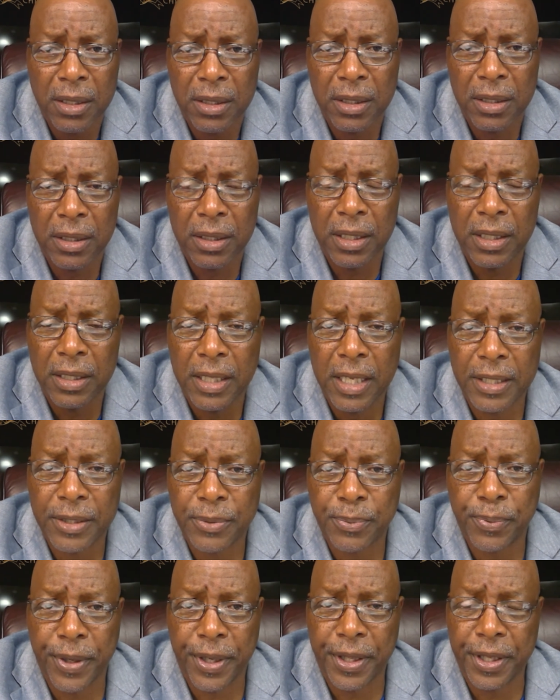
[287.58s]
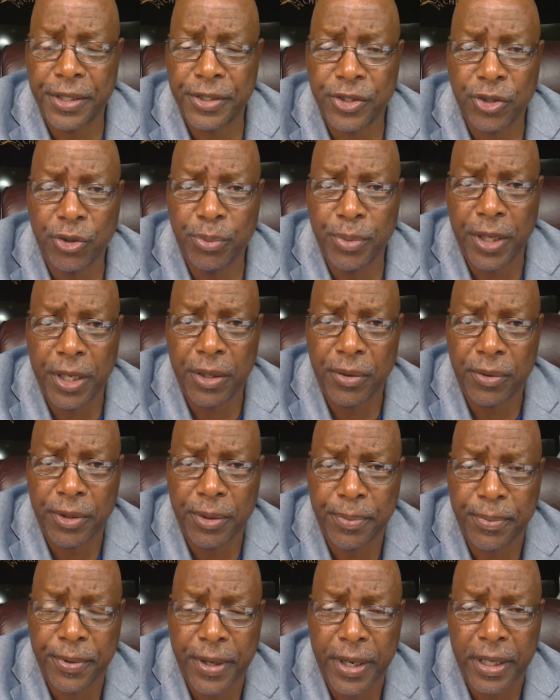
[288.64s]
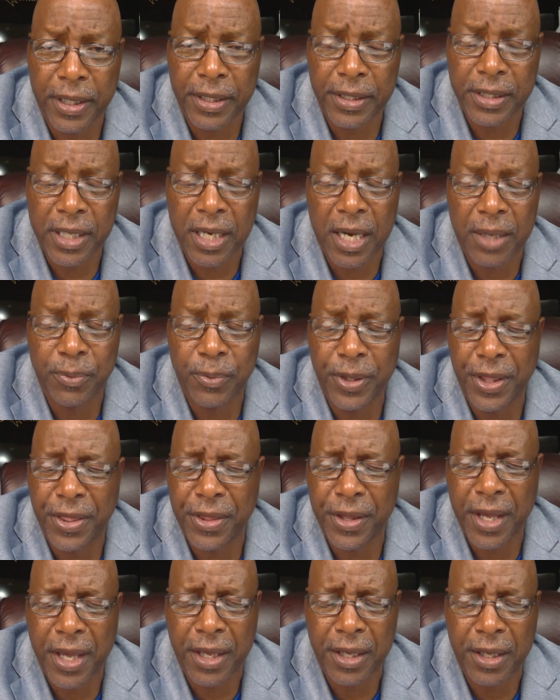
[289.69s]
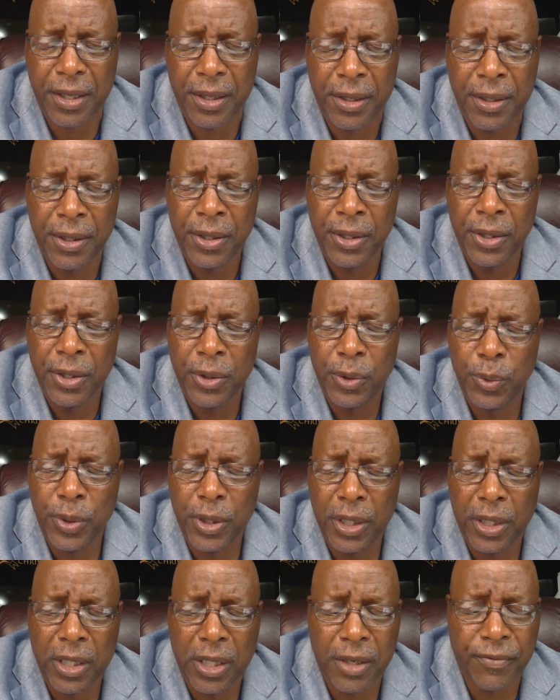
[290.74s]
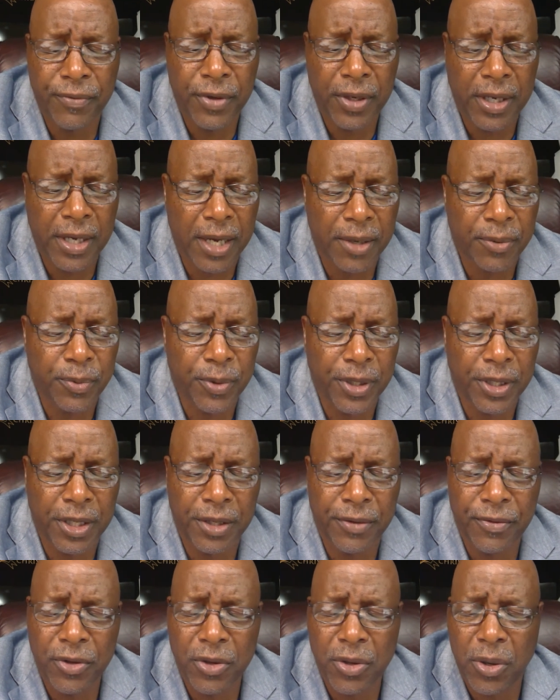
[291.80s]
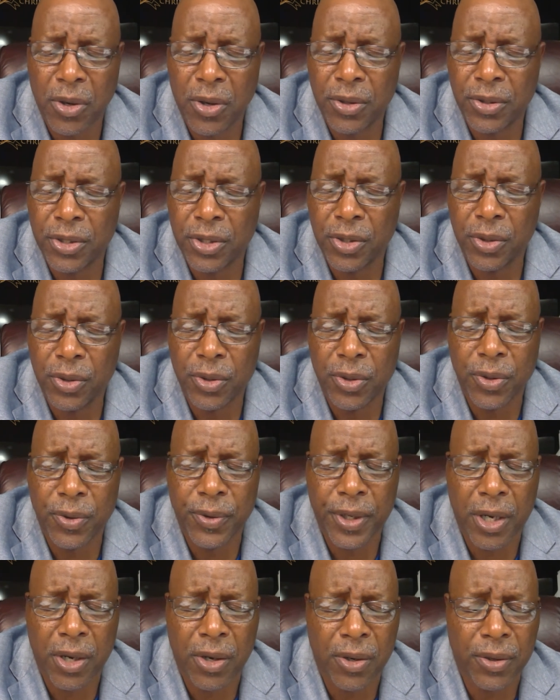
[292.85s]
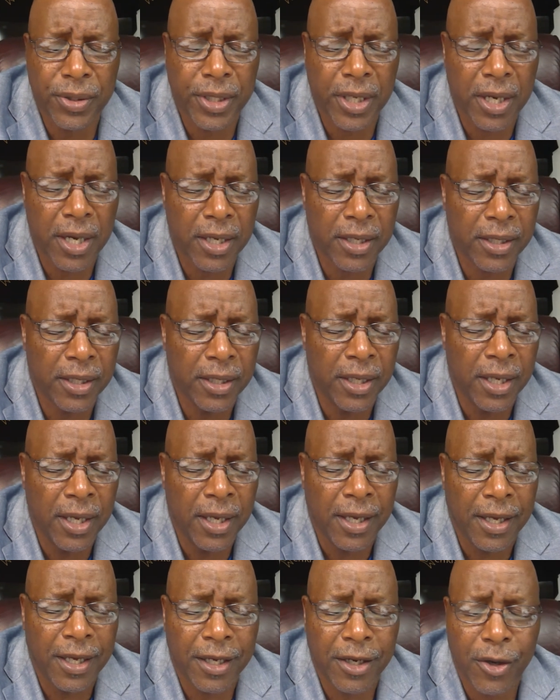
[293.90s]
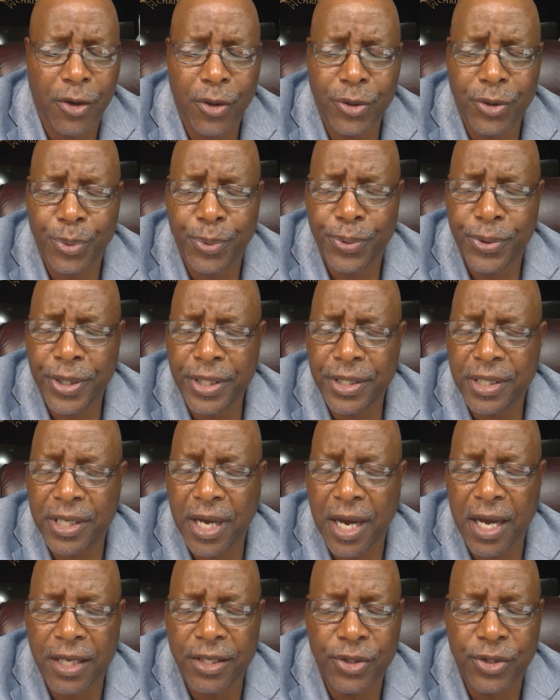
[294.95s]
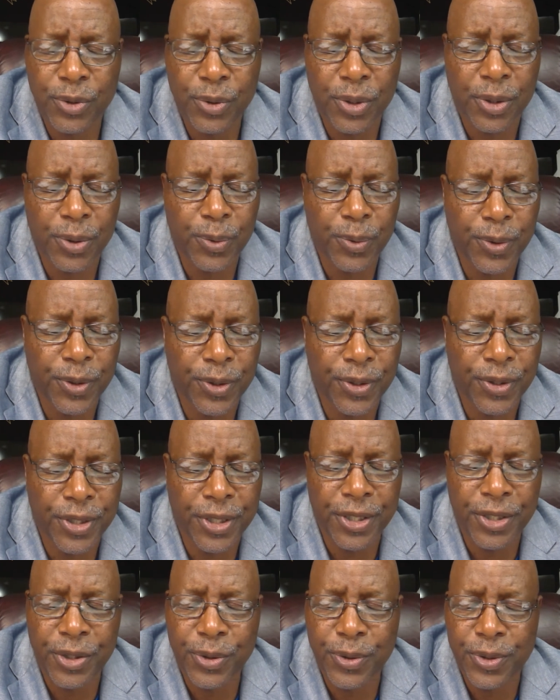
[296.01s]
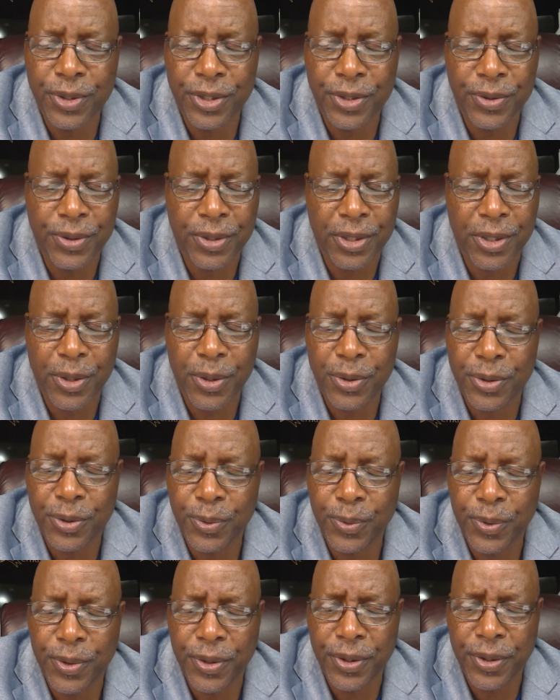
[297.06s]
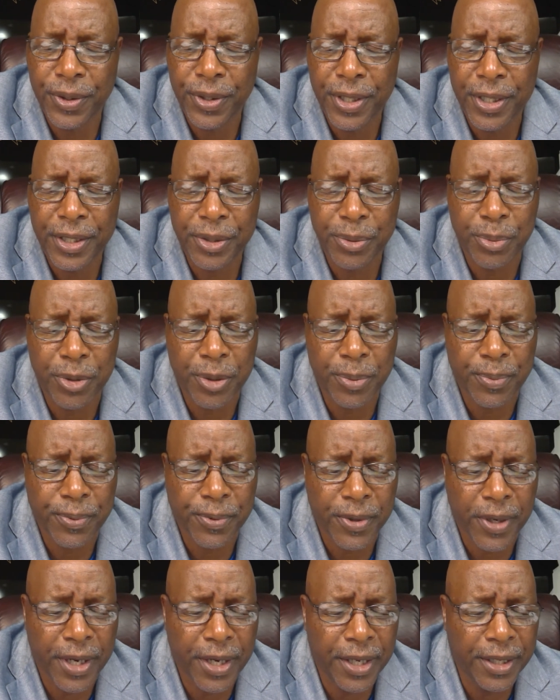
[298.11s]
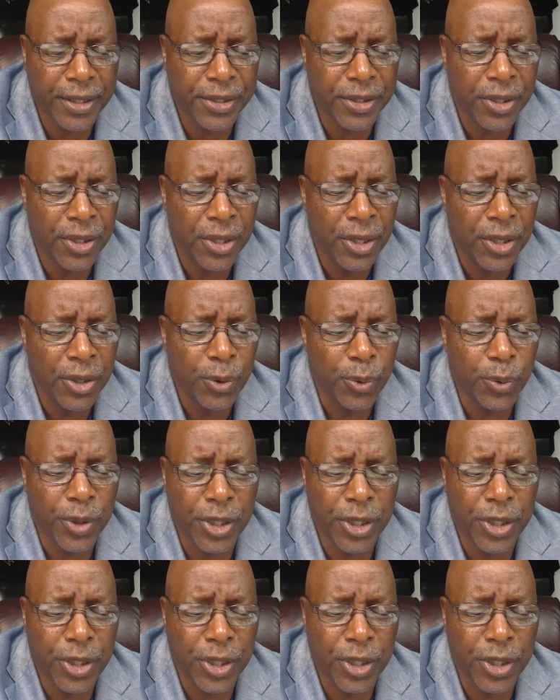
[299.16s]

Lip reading: let's pray. There's so many on the prayer list. God, we thank you. We love you, God. We give you all the glory, all the honor, and all the praise. God, you are worthy. You and you alone are worthy to be praise. We